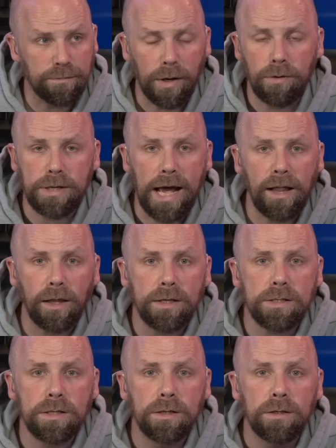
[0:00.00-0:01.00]
Bo
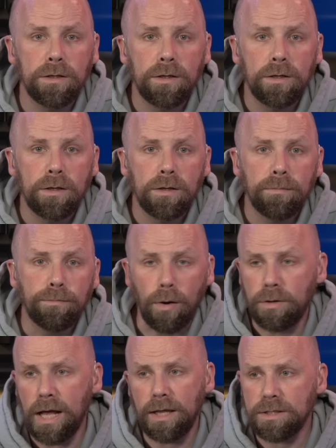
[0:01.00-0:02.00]
Dallas. Bo
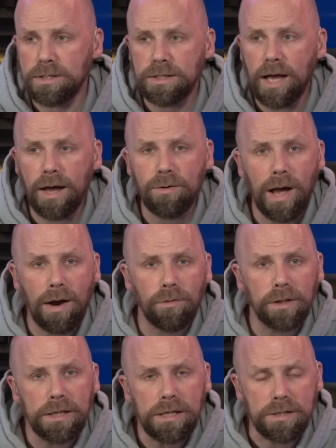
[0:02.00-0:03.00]
Dallas is a guy who got
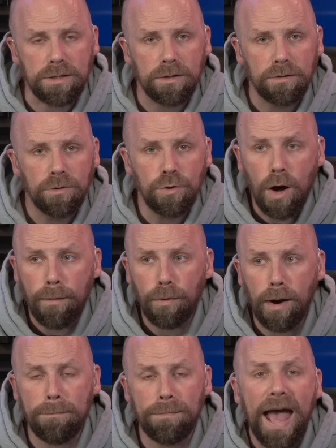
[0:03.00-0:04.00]
released, who got
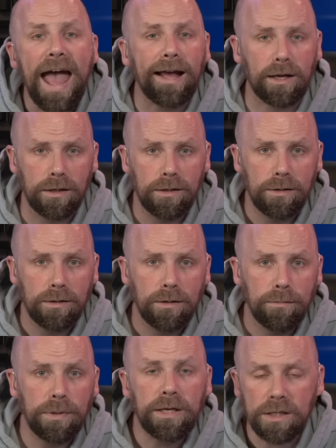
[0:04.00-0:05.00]
brought back
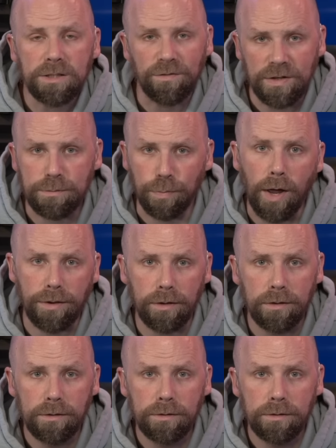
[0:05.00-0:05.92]
because of his brother.